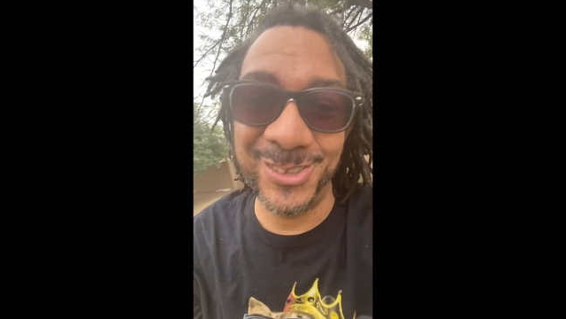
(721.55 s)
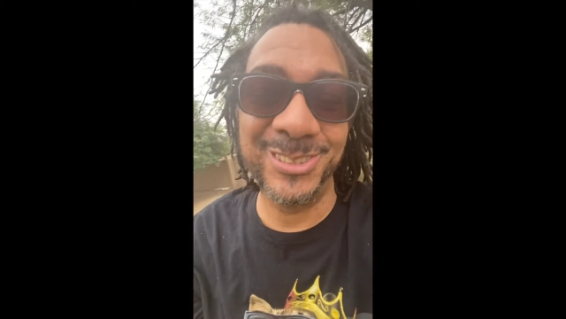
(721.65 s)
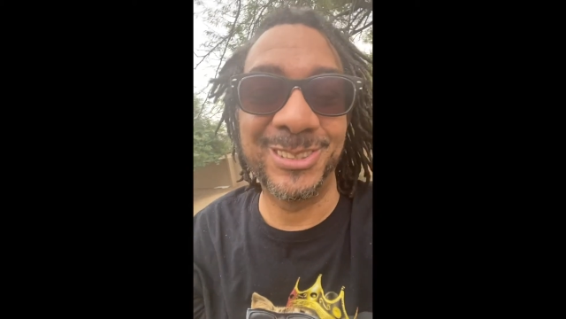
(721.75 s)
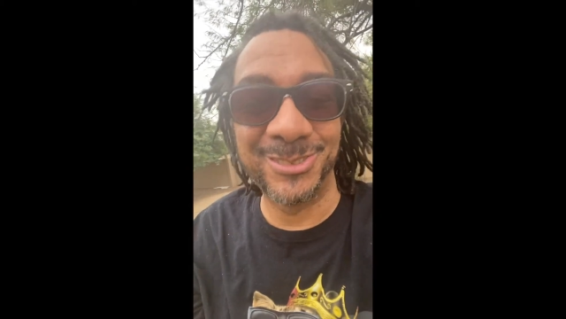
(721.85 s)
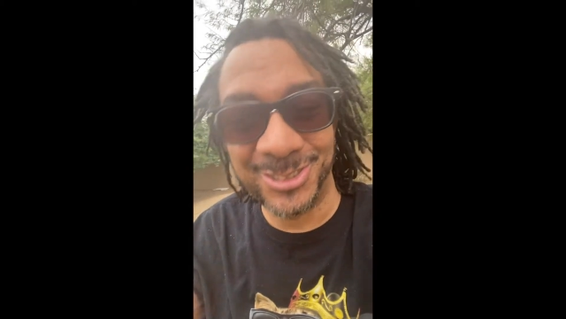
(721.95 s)

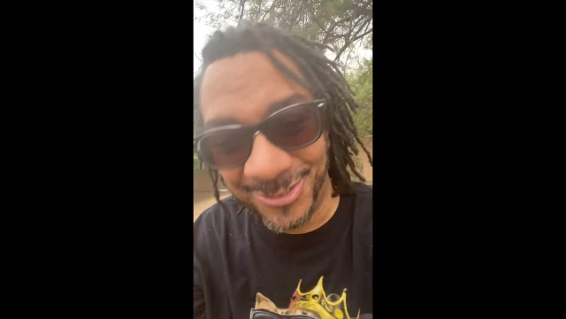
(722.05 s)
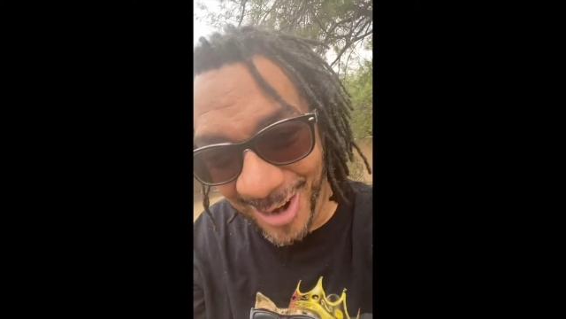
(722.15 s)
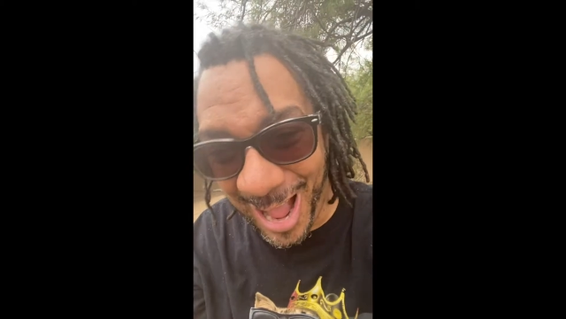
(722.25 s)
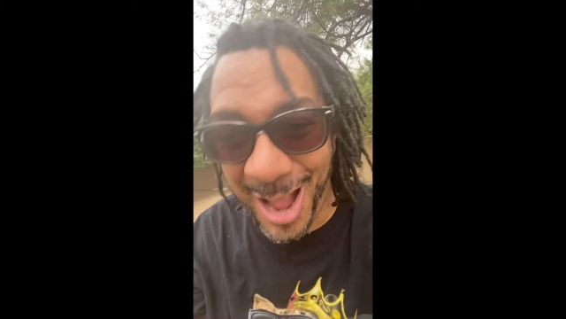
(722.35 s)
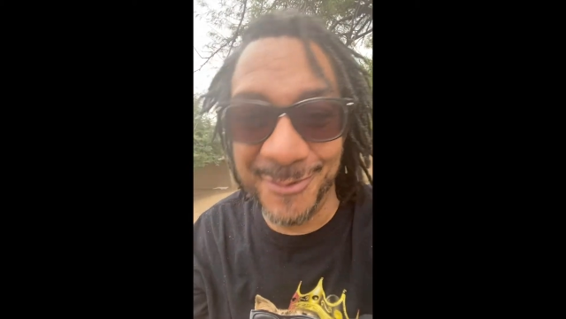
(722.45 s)

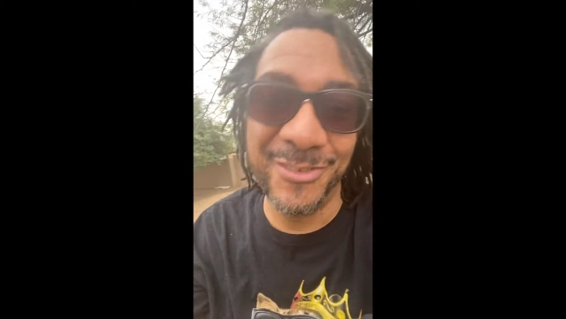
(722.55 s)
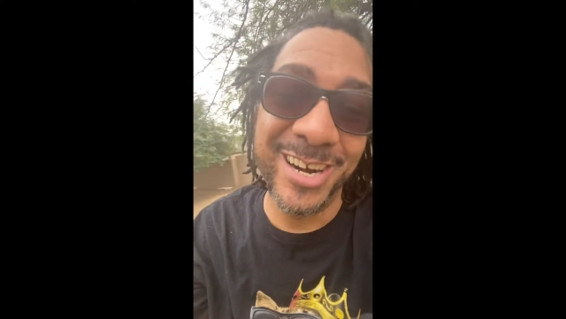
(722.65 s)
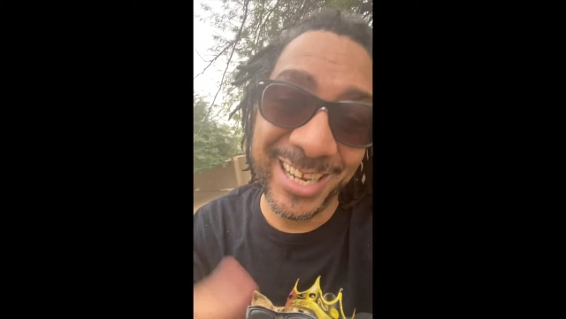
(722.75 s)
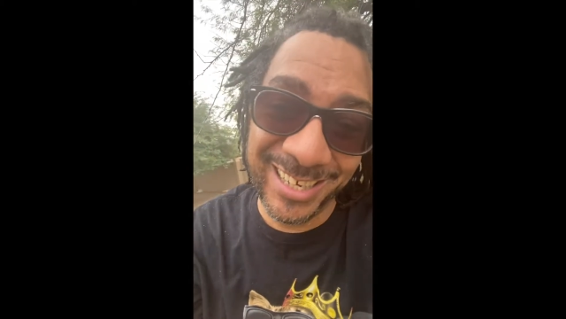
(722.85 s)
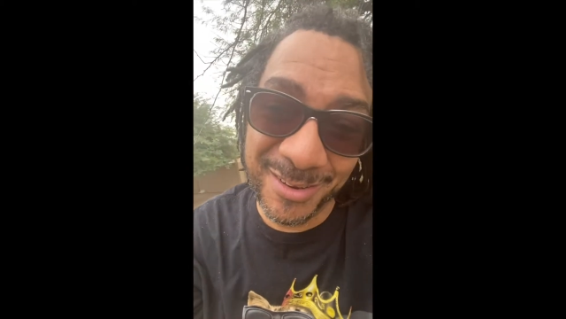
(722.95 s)
subscribe,
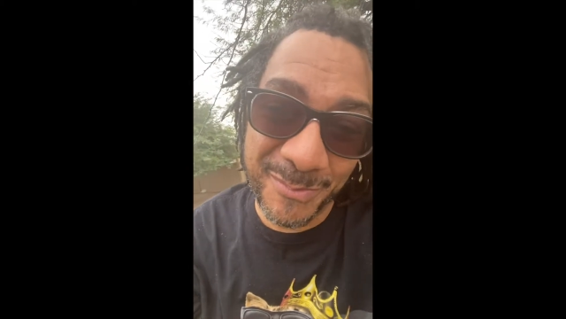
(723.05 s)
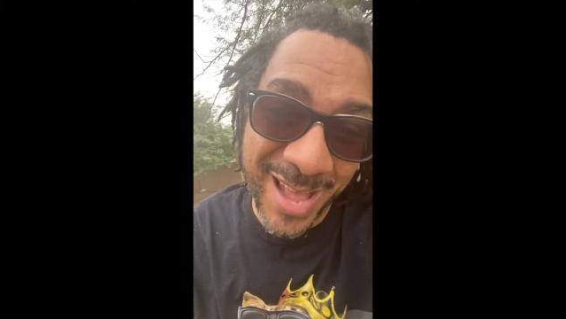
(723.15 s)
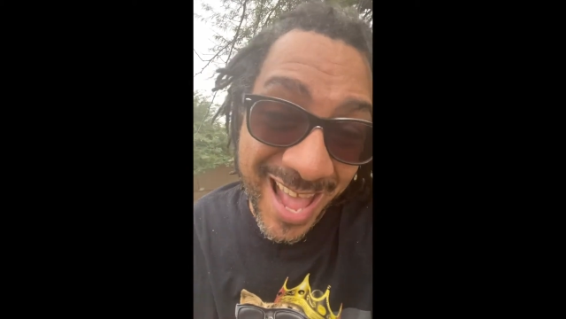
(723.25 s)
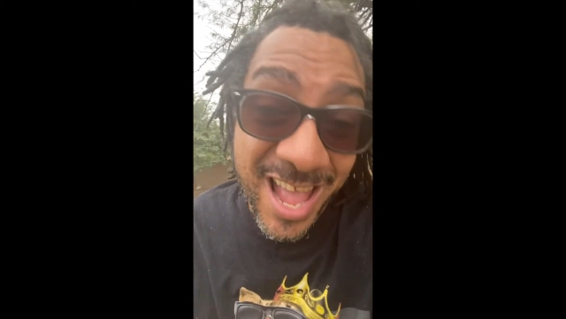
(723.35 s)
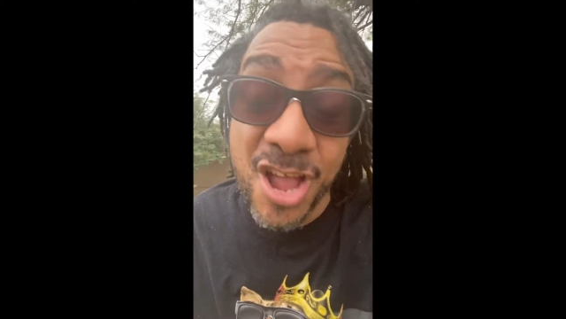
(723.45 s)
ring the bell,